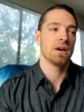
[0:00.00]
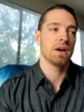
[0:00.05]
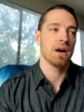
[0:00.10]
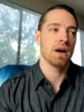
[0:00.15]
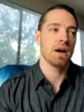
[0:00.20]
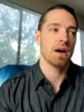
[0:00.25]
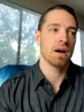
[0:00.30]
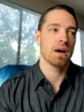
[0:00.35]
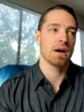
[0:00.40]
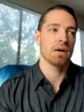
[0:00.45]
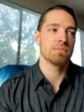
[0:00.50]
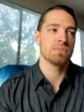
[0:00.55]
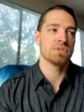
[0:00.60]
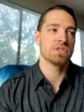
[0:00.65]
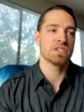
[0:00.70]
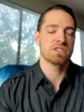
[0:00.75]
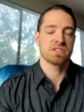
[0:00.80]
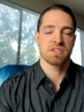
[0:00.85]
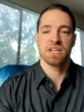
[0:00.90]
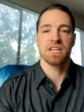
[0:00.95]
um,
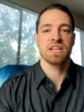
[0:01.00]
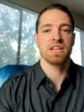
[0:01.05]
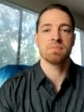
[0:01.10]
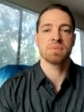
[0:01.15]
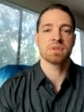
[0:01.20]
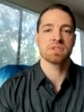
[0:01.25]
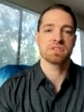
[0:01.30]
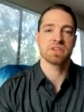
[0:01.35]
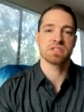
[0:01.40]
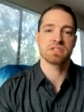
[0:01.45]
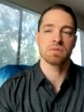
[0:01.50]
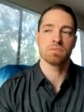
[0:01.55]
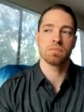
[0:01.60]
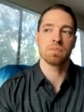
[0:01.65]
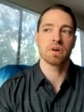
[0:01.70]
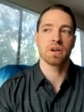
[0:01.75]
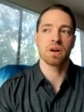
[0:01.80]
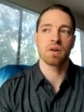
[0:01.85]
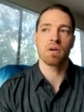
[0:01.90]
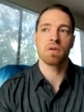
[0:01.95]
just any position,
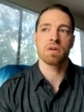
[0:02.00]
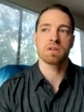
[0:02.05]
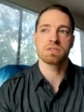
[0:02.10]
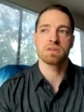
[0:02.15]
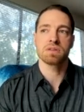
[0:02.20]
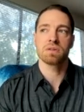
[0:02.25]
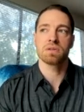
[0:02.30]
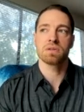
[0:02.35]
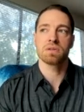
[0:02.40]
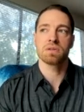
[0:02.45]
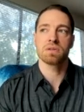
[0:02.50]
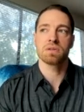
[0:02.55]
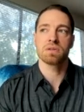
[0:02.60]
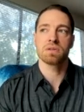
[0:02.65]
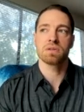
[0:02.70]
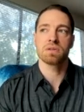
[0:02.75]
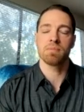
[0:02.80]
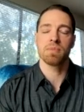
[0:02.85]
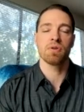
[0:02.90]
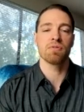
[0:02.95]
but also I'm,
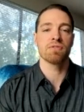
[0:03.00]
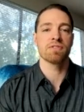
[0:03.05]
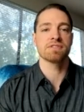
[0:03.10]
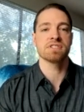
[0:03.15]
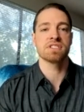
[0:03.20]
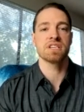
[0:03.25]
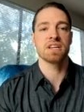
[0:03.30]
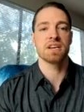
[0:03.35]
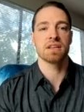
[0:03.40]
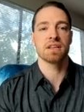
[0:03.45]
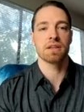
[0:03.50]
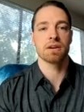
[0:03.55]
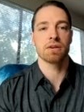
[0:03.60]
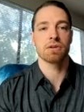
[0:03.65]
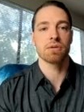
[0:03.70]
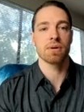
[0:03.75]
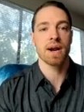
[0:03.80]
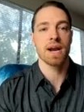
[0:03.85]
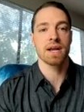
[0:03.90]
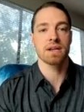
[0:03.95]
I'm overseeing the
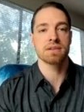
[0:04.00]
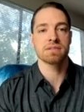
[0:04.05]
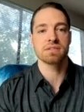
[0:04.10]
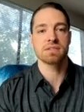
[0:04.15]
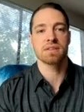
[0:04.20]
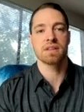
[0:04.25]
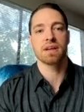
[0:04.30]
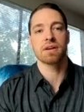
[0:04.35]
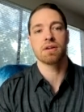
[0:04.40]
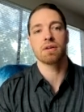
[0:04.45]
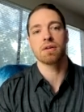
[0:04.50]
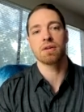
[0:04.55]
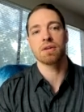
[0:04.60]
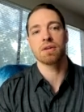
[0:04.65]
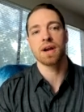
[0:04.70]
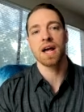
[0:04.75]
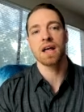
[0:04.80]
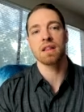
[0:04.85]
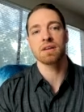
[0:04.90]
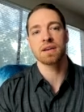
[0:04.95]
grants that are
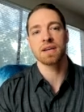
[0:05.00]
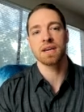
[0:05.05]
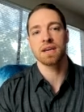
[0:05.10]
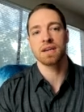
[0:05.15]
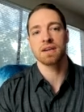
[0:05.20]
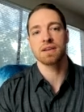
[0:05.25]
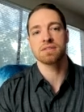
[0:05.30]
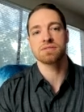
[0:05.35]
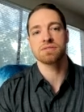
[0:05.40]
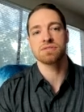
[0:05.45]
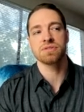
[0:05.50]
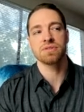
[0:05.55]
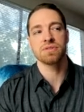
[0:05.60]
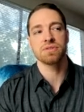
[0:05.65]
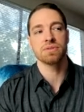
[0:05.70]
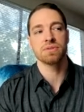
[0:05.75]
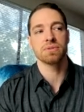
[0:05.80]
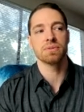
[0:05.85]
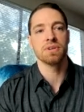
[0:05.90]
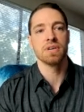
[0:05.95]
allocated
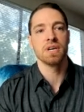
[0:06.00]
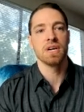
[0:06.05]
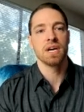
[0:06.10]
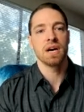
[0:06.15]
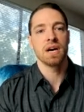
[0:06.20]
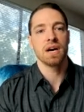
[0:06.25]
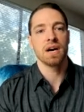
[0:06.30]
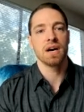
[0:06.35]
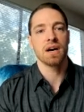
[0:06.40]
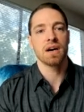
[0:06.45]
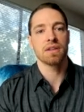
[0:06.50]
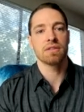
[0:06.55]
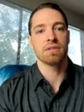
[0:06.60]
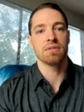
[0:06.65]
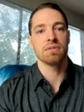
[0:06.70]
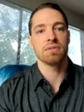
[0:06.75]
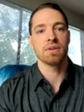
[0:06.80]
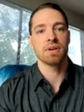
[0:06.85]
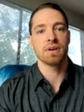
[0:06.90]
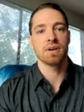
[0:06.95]
to uh,
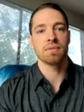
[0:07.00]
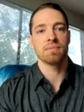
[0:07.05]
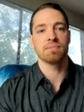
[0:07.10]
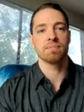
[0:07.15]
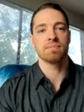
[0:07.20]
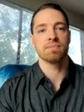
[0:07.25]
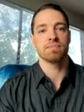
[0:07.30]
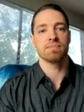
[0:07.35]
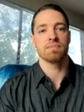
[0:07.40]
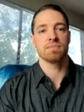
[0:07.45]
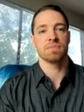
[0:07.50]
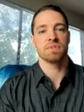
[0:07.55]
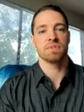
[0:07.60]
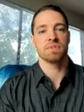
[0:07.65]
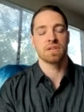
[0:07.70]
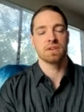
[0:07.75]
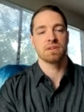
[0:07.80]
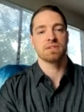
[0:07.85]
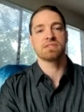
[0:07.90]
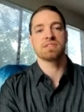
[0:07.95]
um,
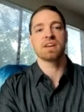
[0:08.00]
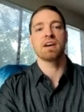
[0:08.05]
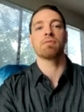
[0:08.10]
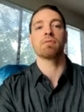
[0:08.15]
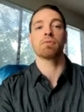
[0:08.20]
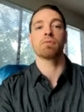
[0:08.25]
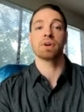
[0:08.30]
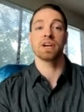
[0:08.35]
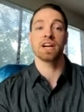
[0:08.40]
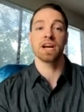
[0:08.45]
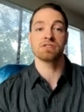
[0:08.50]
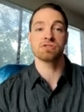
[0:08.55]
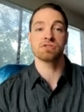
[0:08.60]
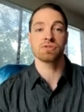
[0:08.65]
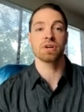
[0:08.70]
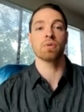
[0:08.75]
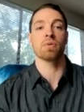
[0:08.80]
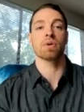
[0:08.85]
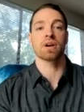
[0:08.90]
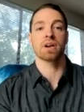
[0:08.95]
uh, several
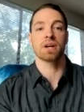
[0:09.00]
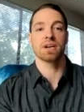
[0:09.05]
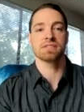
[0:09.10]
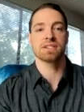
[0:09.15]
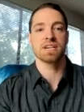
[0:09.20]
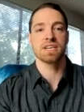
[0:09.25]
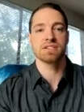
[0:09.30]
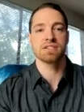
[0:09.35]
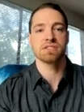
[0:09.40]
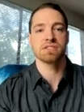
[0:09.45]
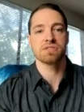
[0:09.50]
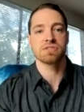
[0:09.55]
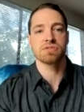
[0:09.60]
reentry organizations